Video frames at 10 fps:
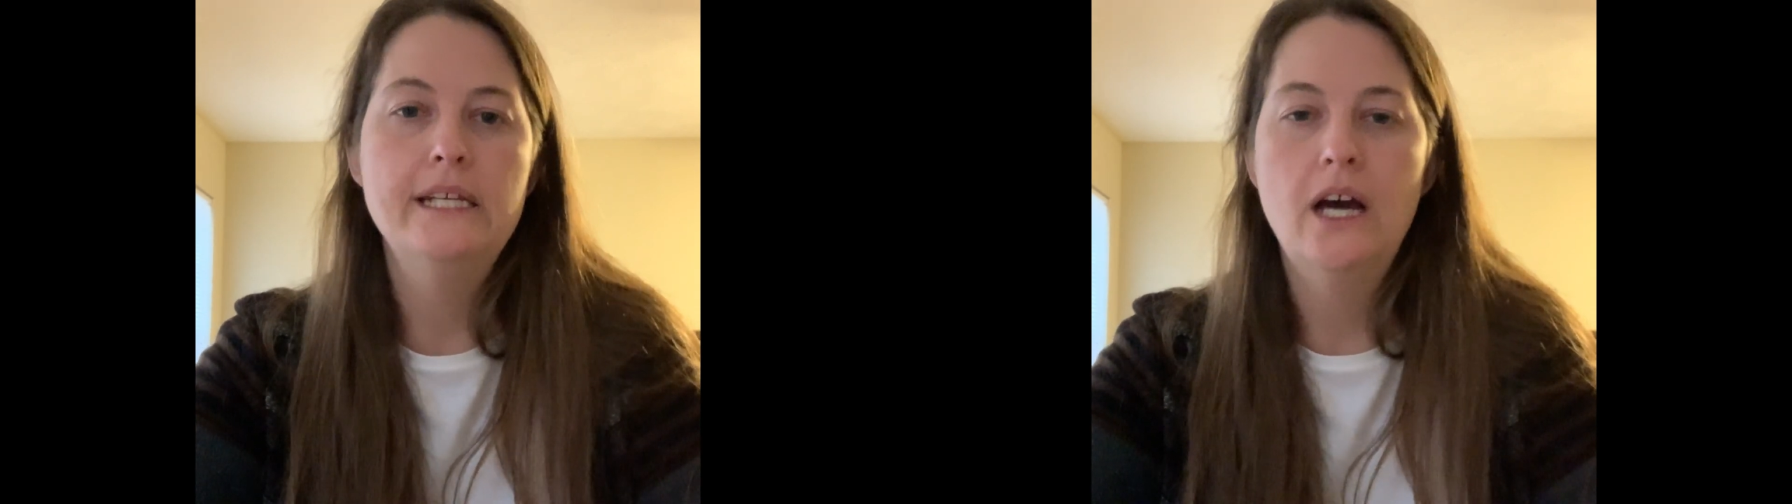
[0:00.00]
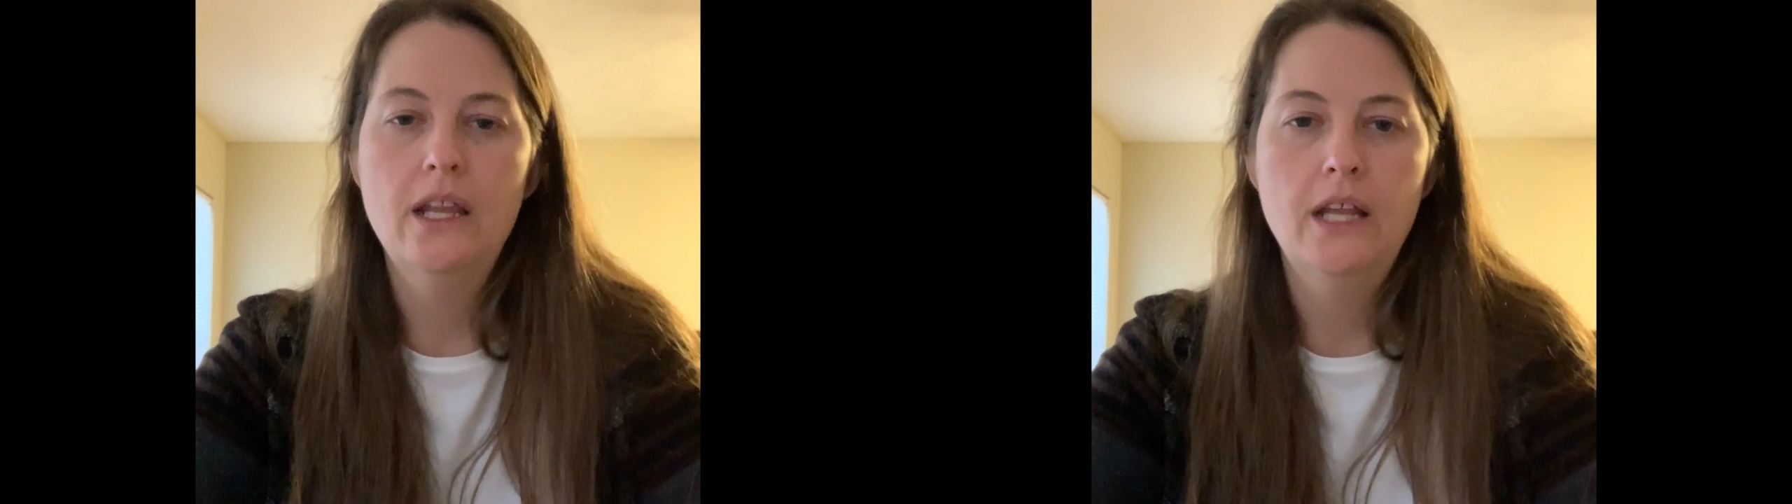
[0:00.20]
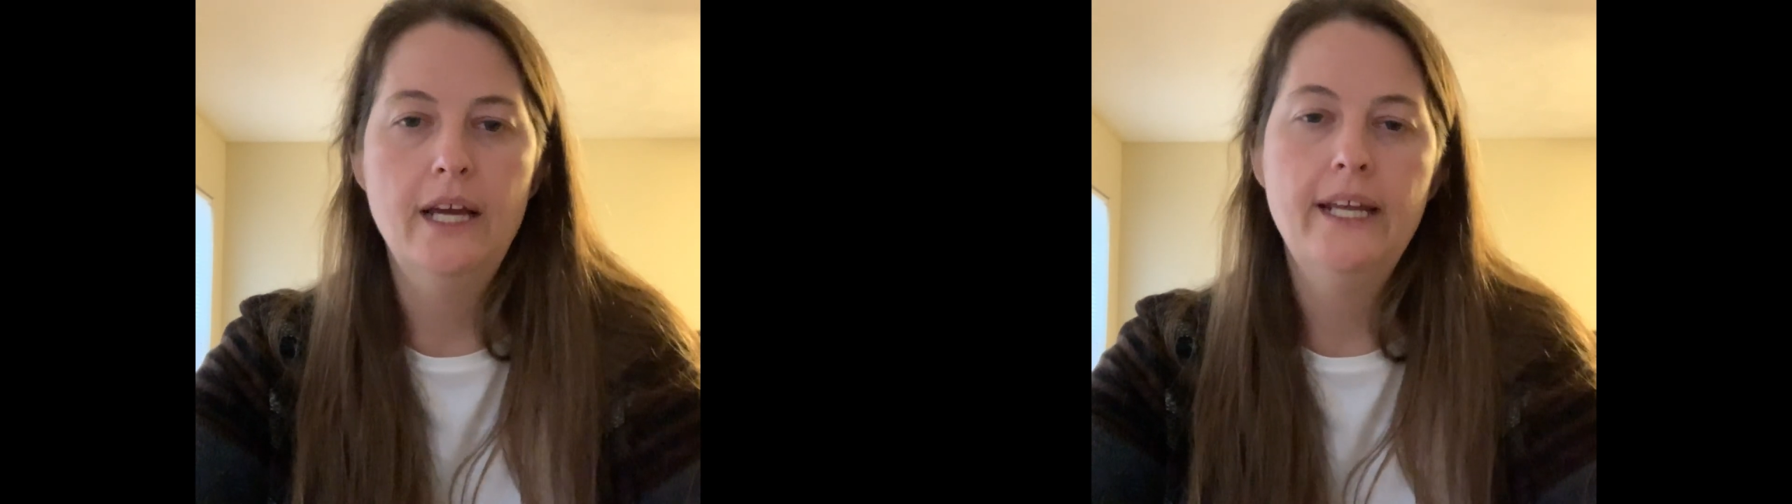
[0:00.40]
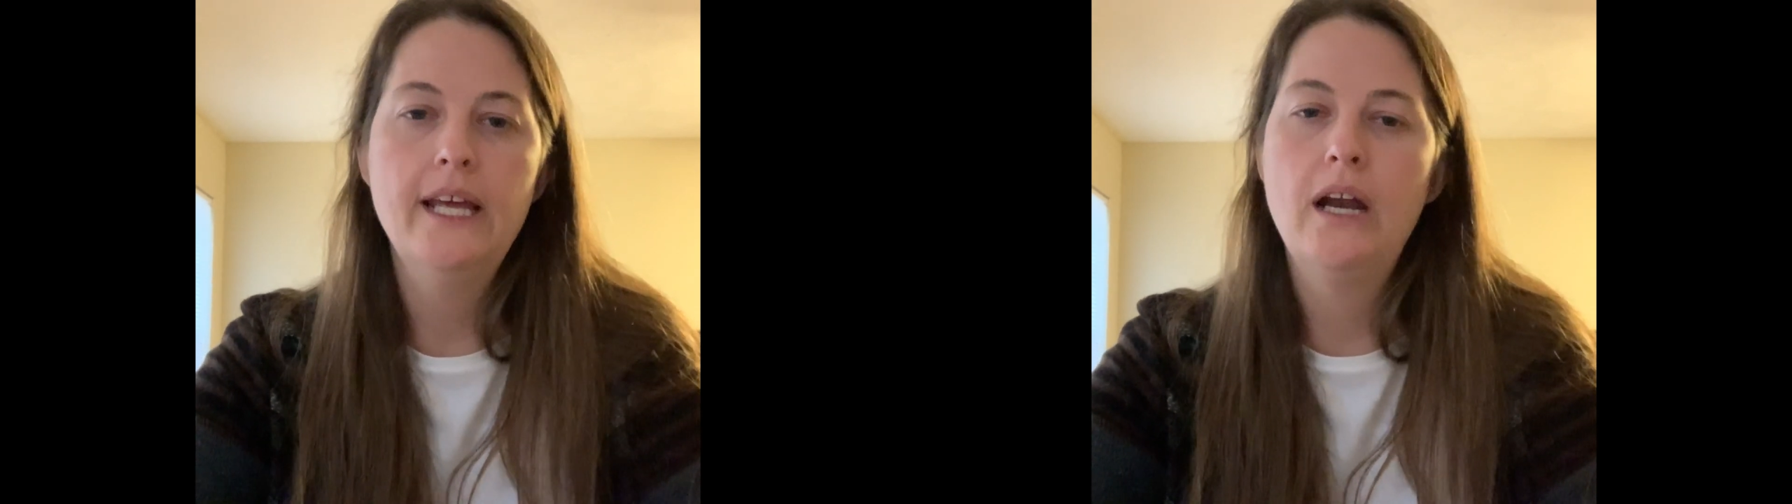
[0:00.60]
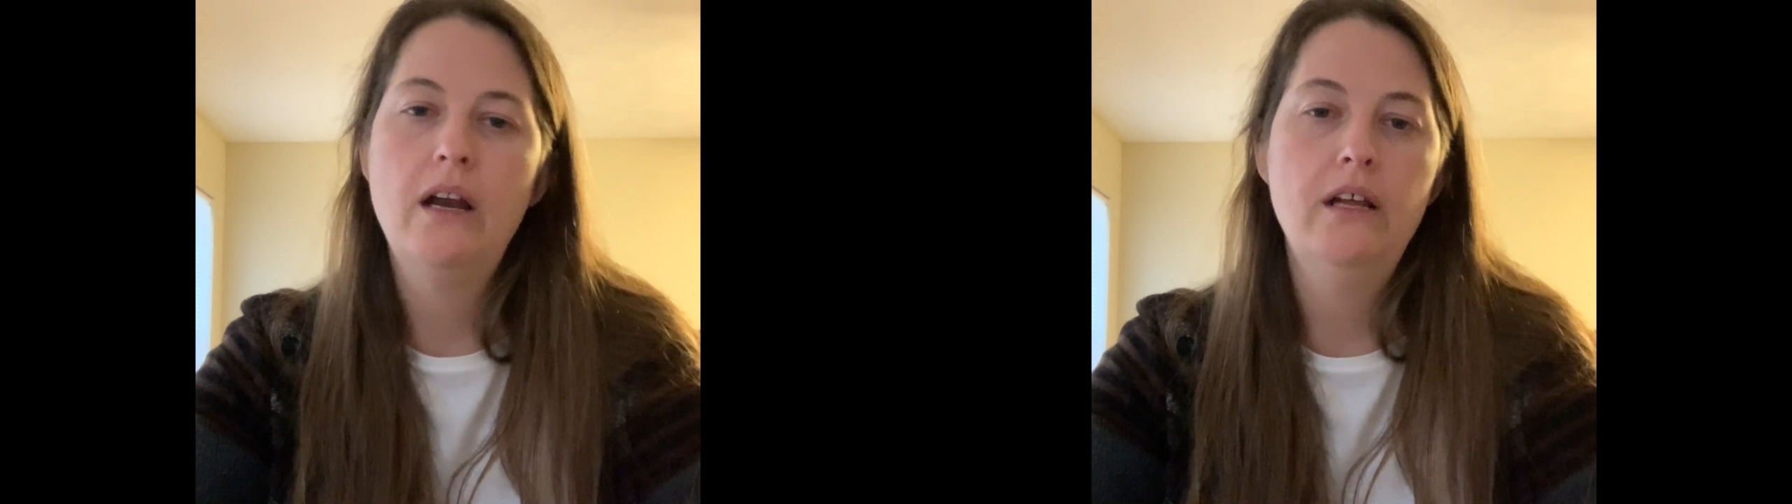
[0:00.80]
not like
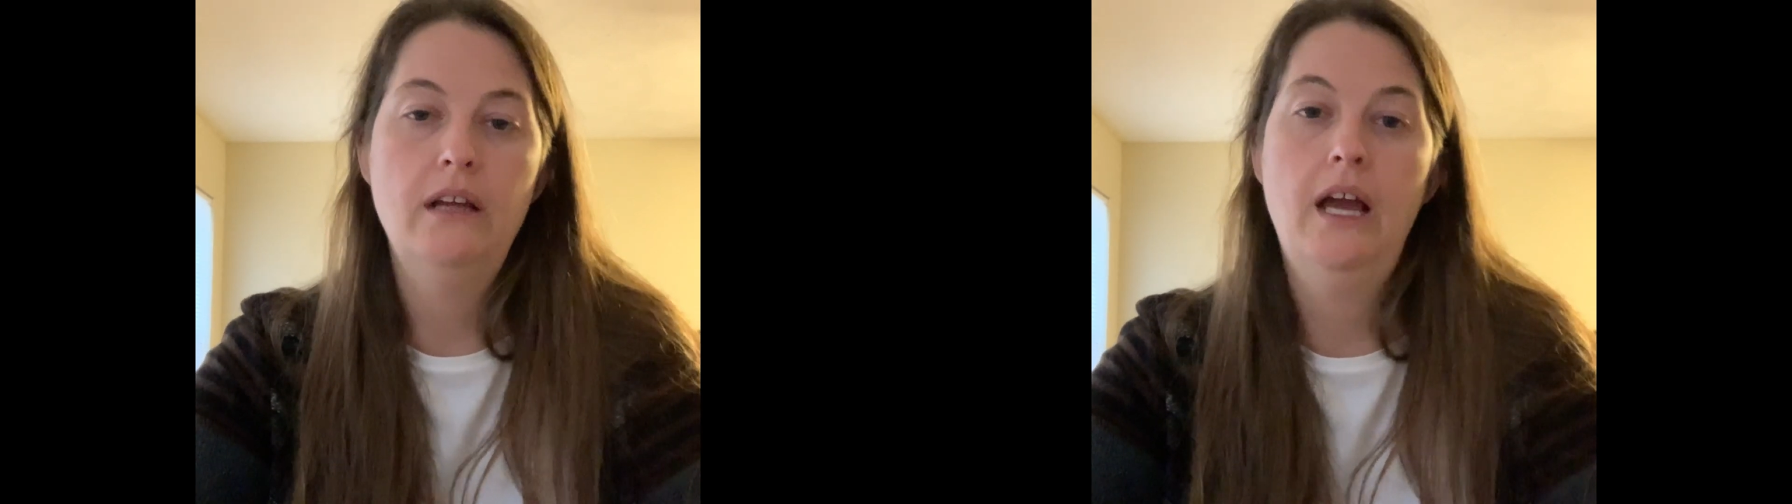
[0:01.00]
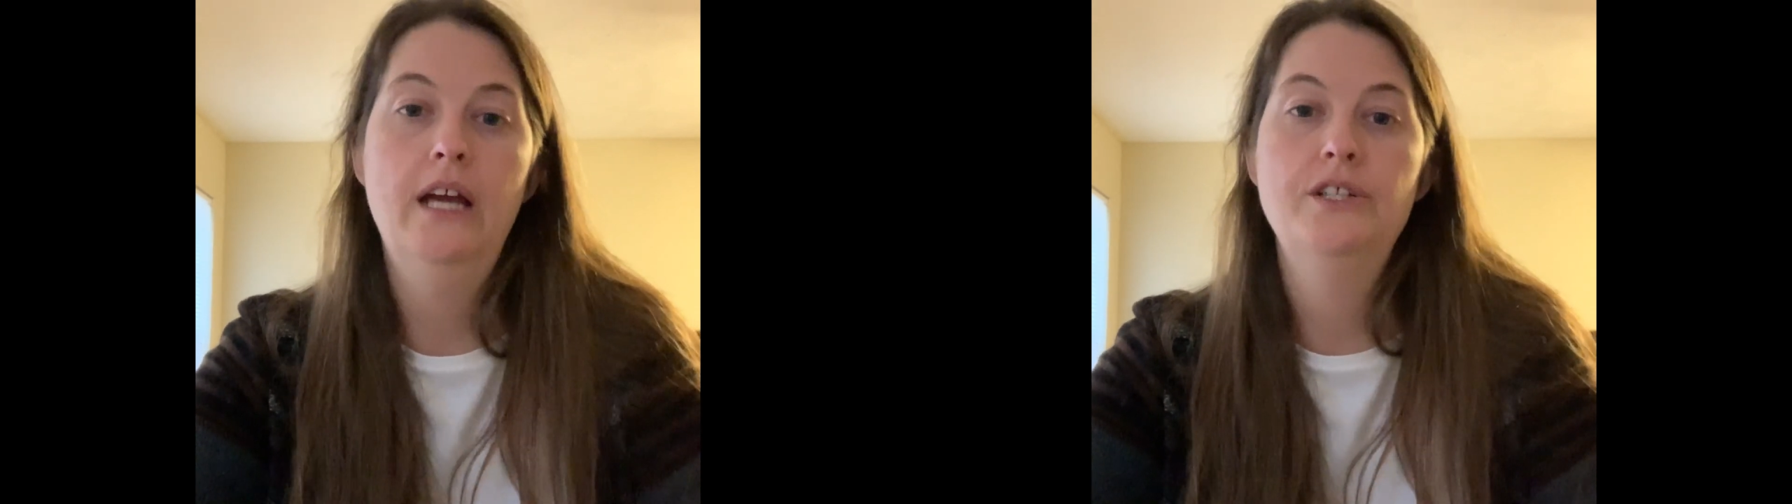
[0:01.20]
and I